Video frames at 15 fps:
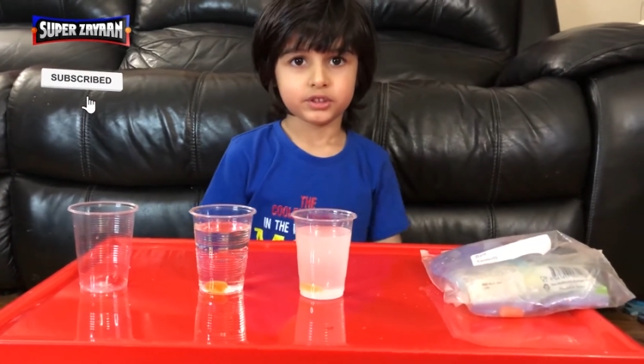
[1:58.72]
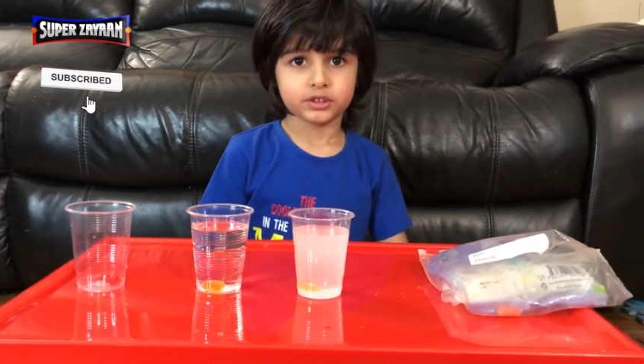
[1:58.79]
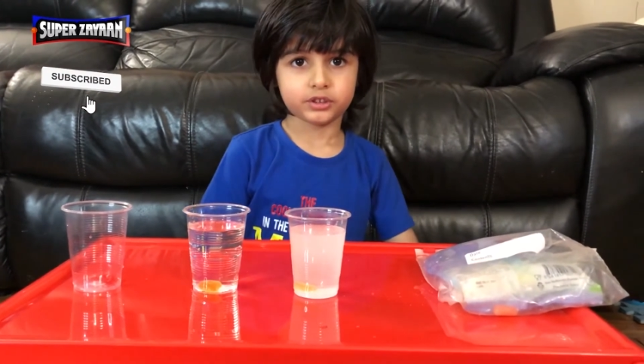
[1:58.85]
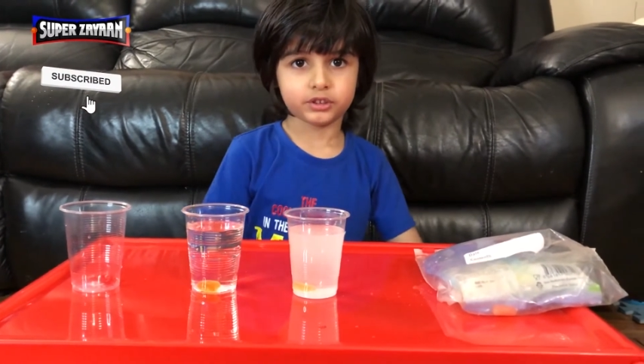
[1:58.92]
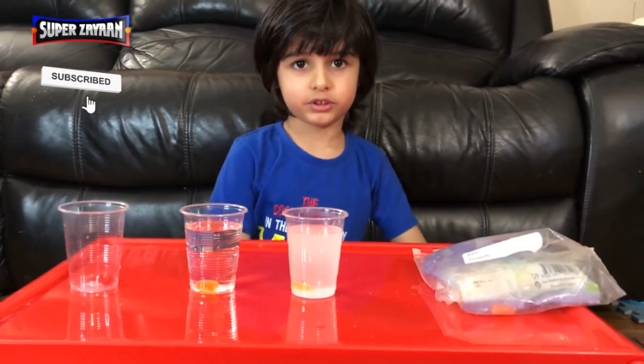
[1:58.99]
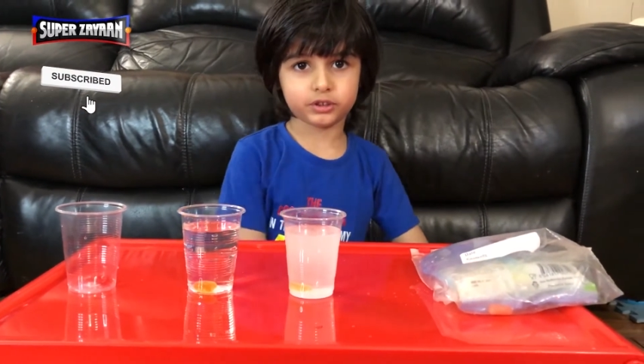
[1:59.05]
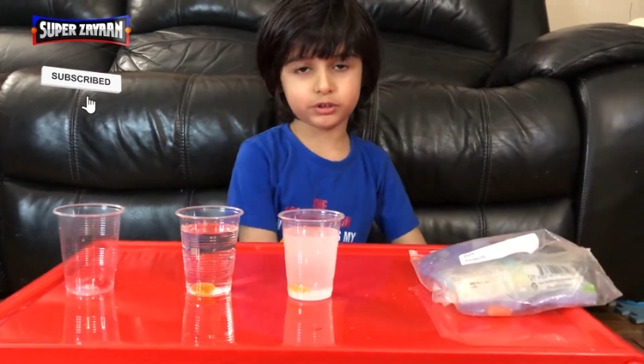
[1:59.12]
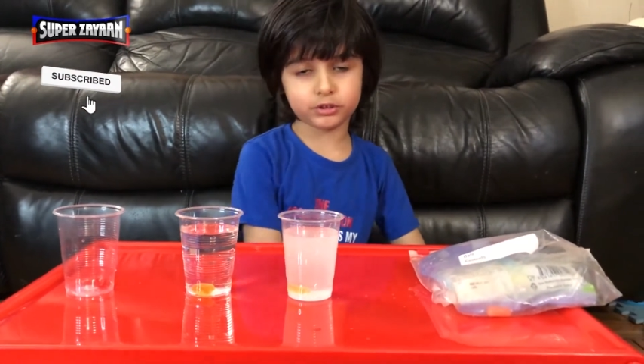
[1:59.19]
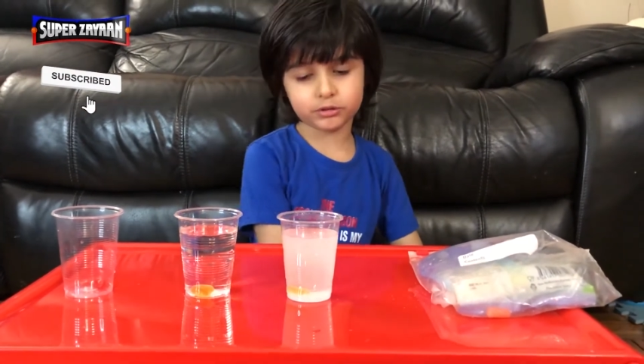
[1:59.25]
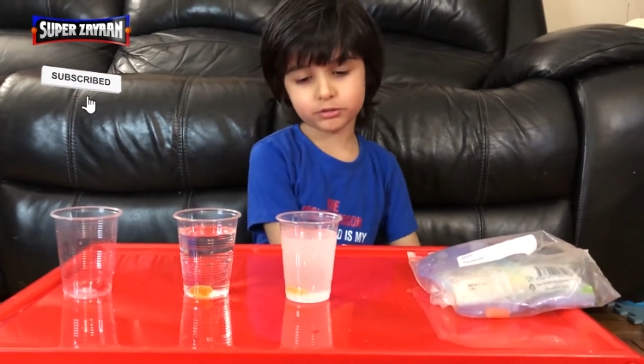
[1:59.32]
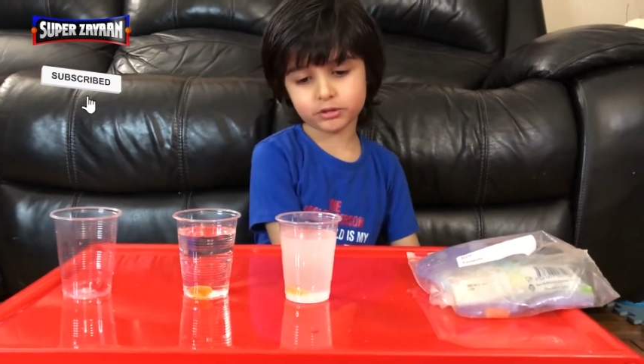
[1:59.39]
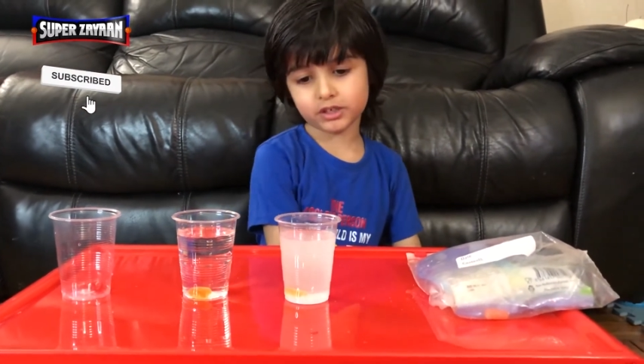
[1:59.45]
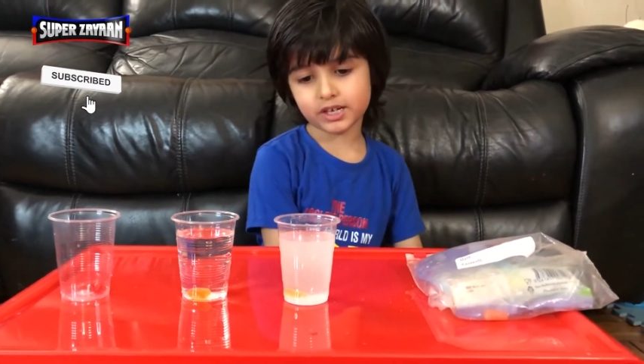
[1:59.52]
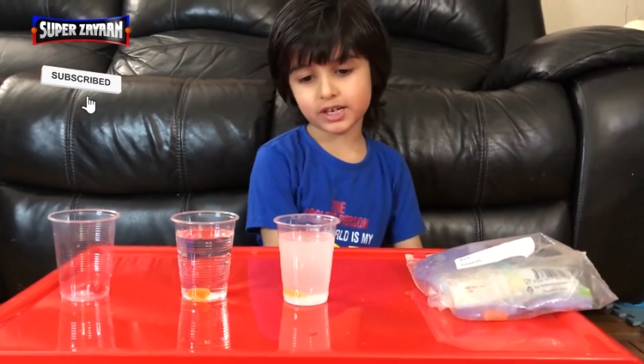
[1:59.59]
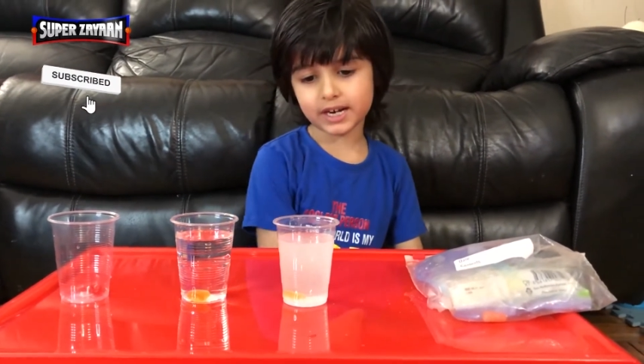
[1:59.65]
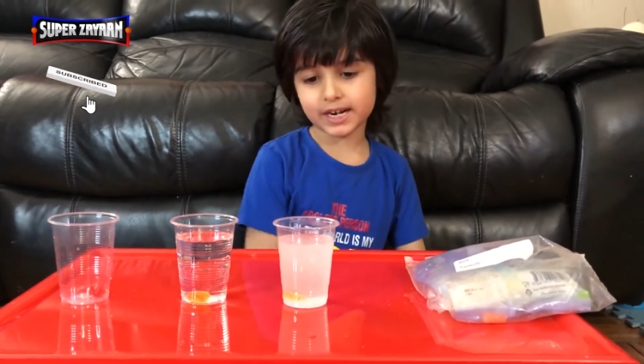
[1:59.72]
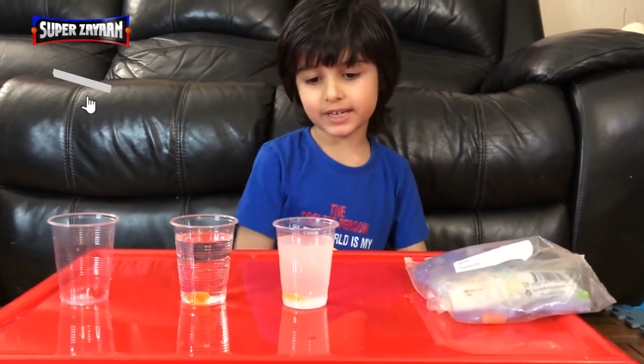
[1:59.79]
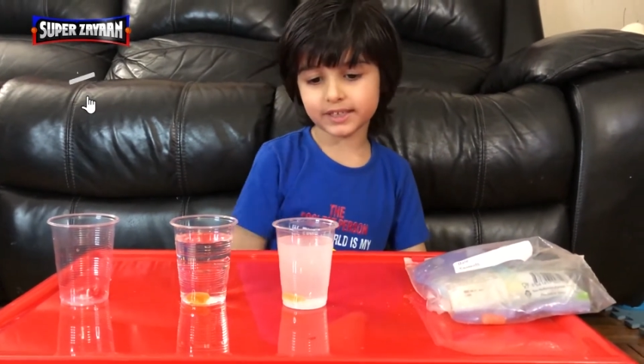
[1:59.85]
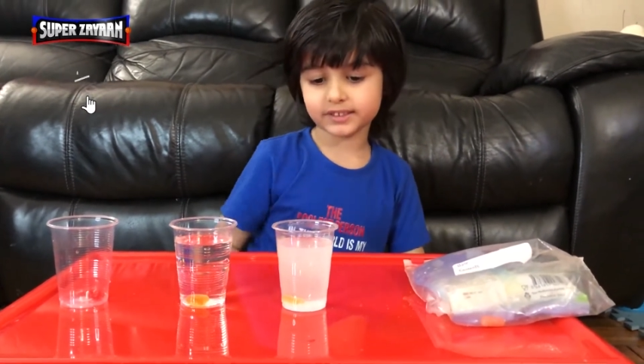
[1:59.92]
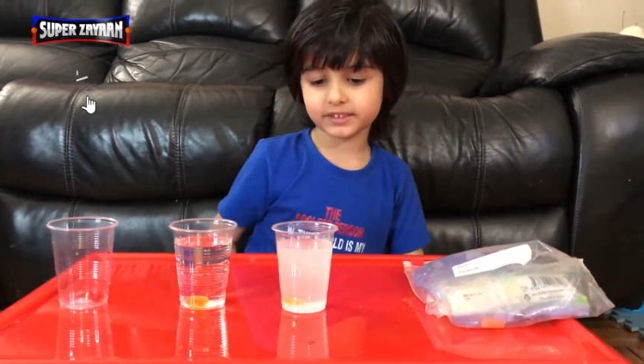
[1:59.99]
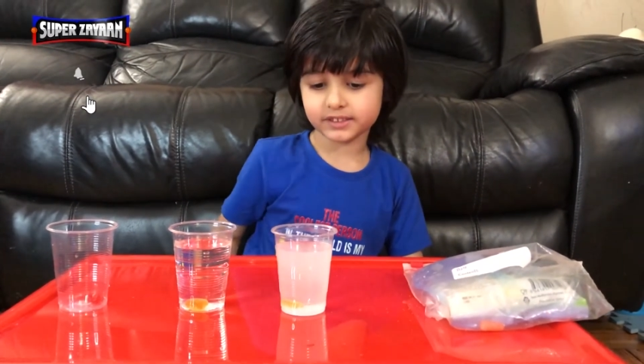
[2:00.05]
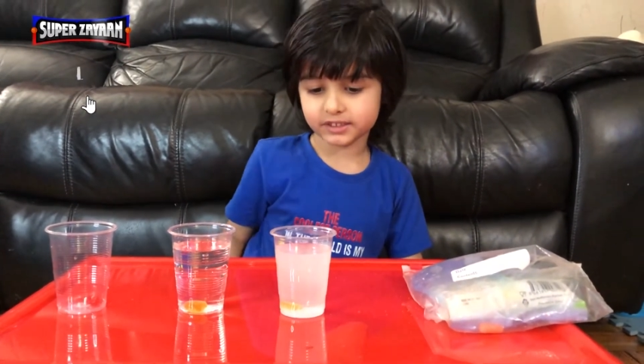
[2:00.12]
So
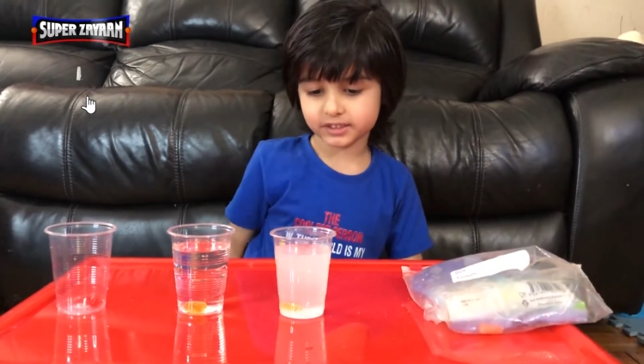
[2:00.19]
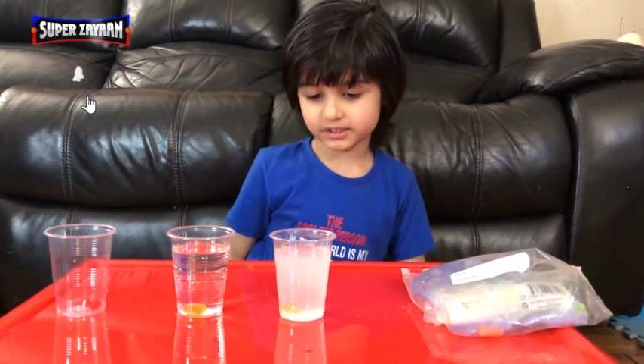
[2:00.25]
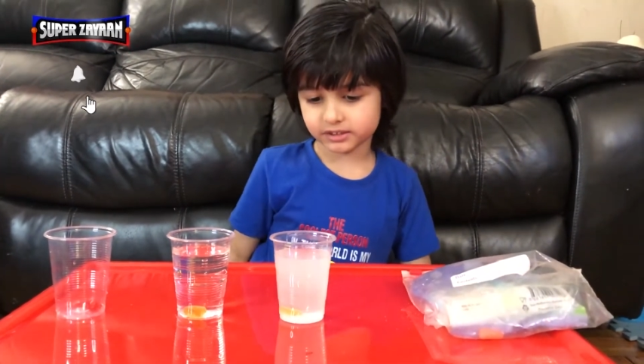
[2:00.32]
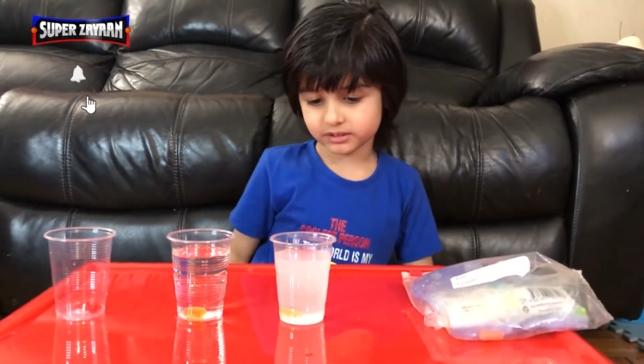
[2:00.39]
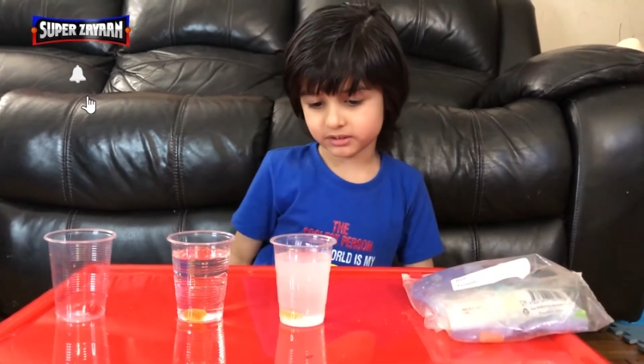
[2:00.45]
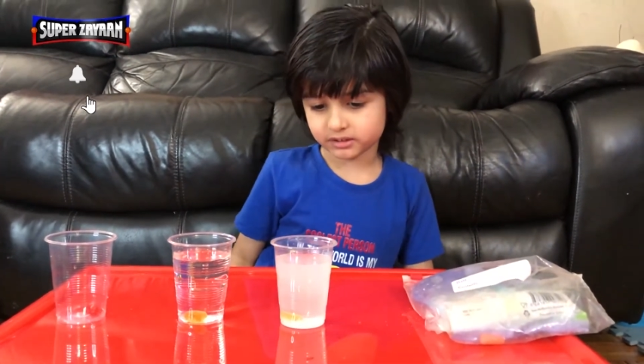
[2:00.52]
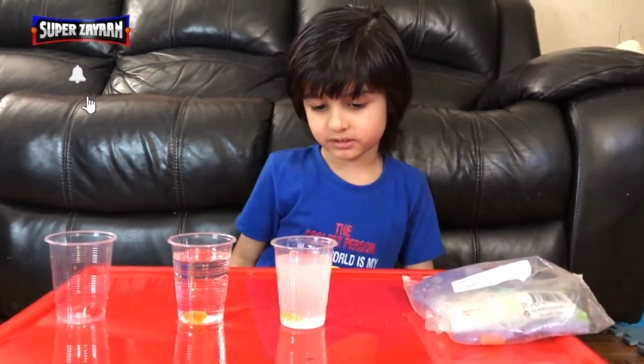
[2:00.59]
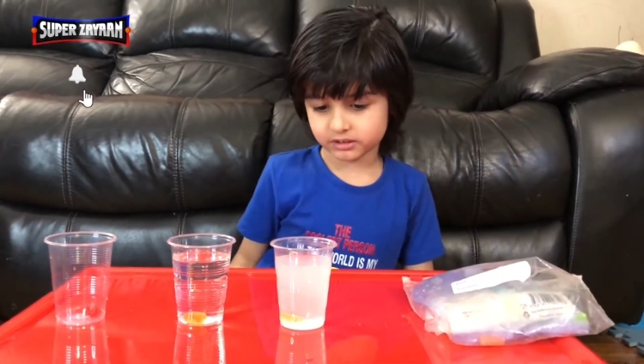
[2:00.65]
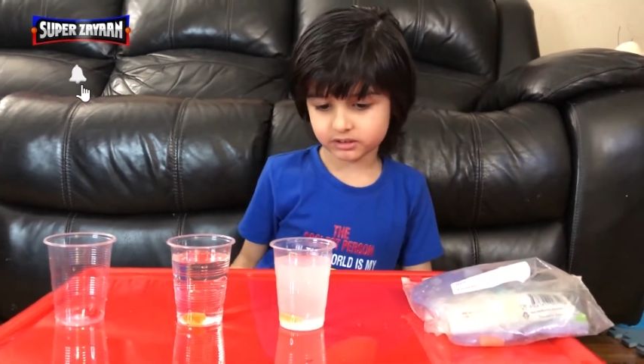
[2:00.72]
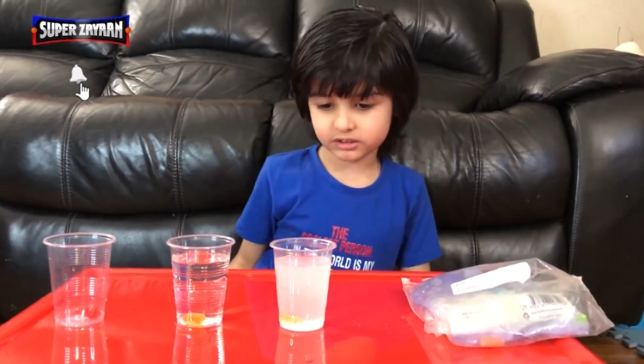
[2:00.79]
I think